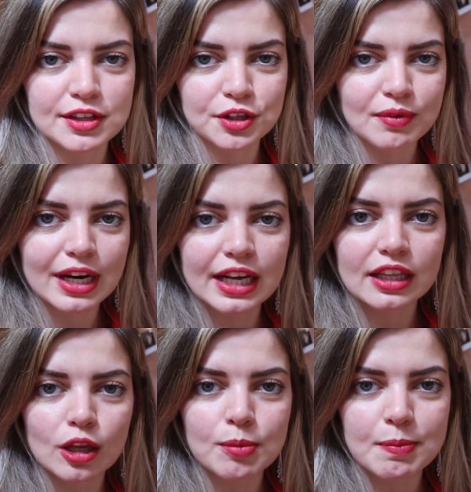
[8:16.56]
like they're running a
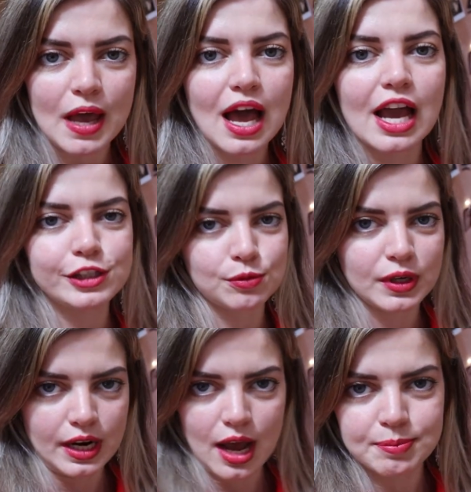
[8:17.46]
little bit behind, so I'm
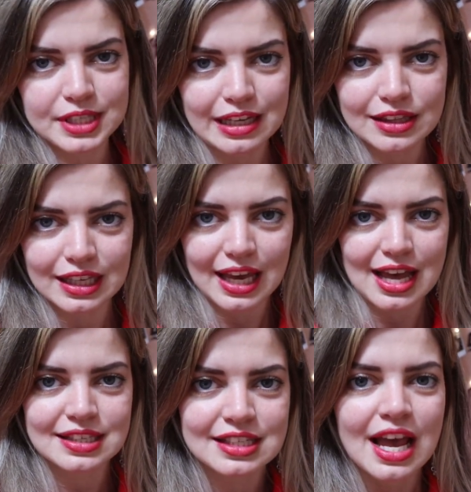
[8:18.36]
gonna update the
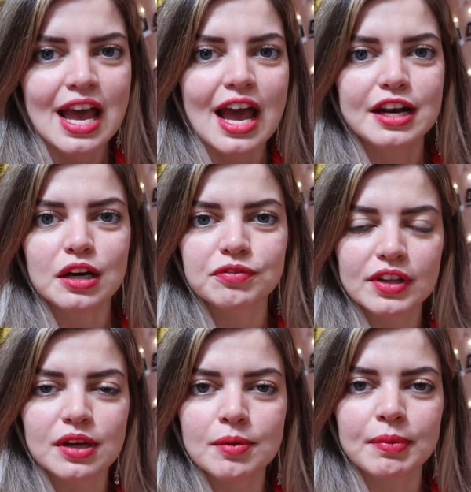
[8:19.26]
guests and
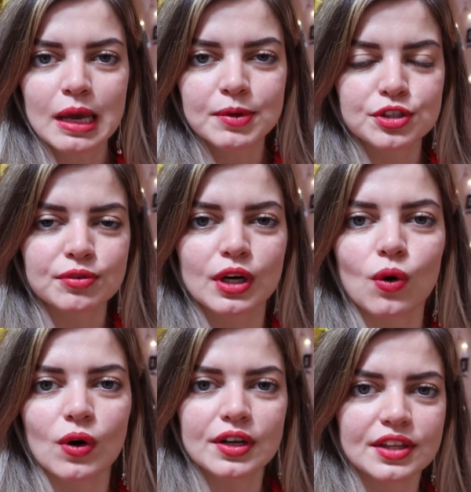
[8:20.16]
hopefully be able to
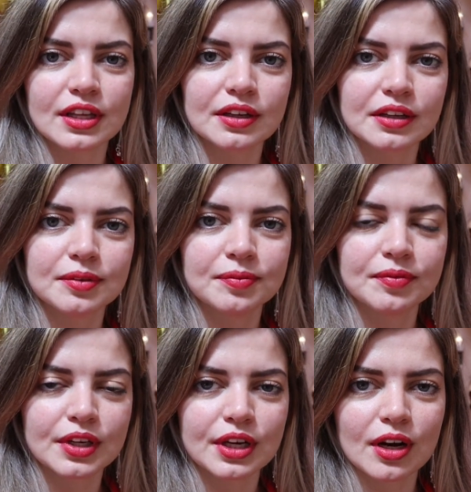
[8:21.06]
record the,
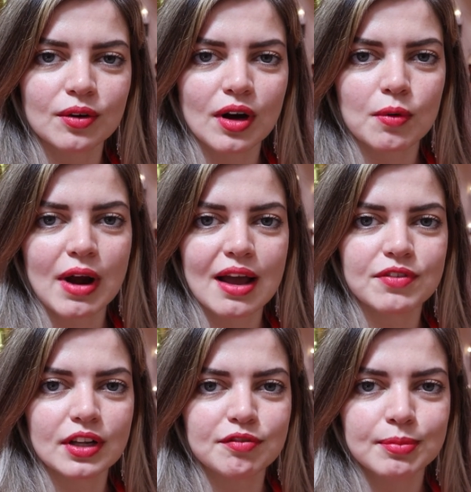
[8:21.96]
you know,
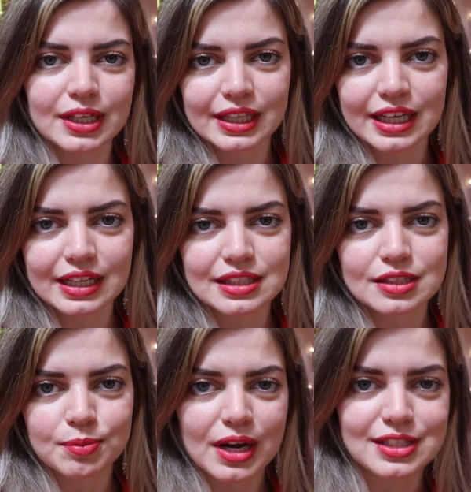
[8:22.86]
arrival of Marlene and
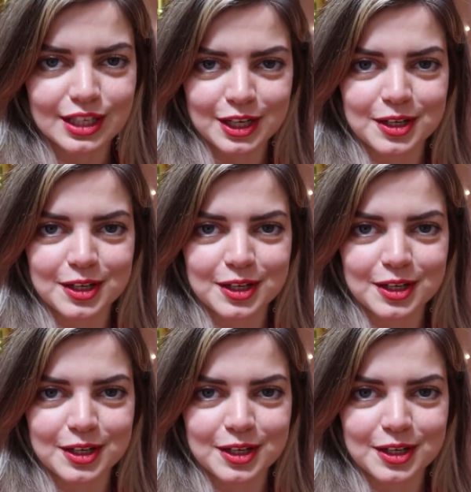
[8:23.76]
surprising